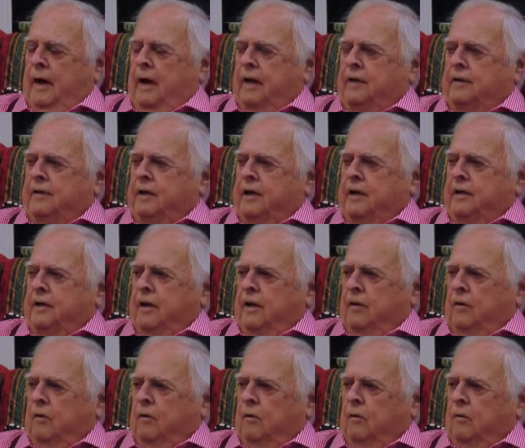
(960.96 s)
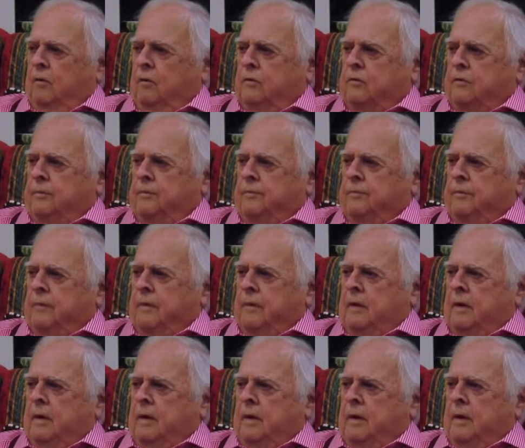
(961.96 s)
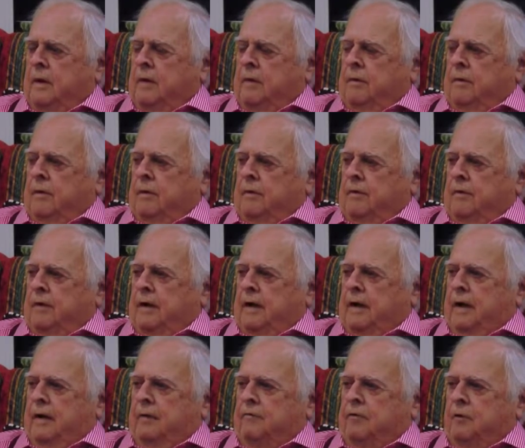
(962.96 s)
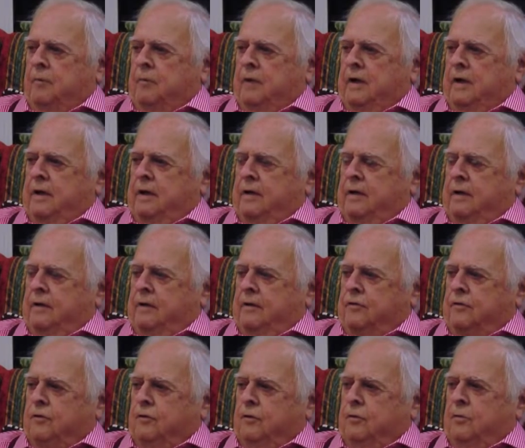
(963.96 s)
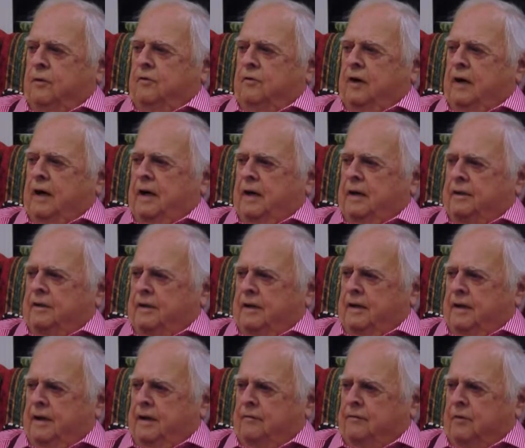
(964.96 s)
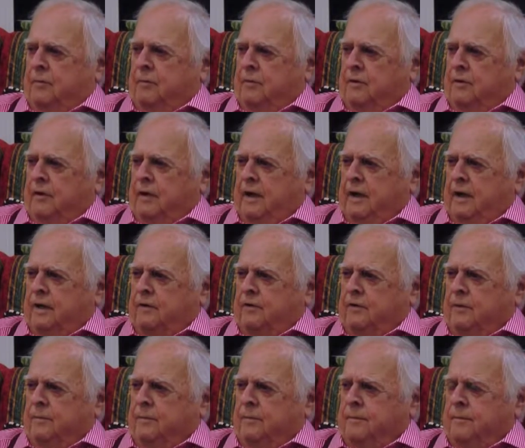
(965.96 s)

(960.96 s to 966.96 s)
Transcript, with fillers: 18 year olds that have to be supervised and have some protection.